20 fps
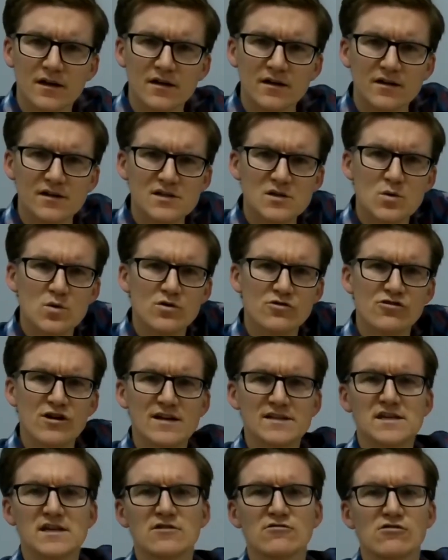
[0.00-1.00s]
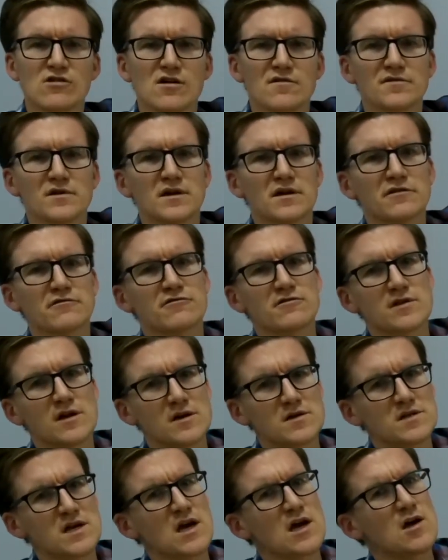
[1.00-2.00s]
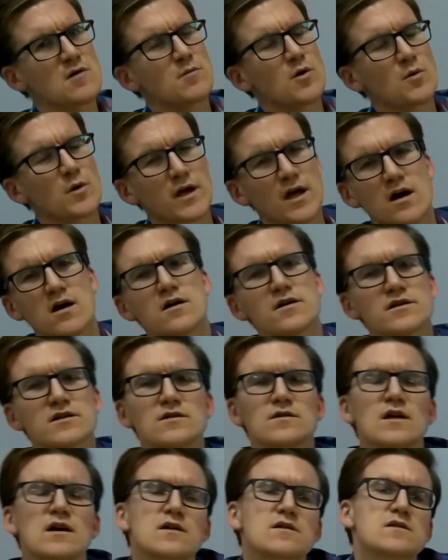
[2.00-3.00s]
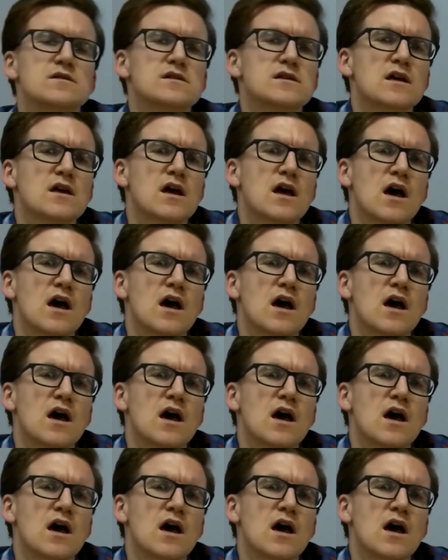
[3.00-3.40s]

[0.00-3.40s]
nice quadratic graph going through those, but we can't do those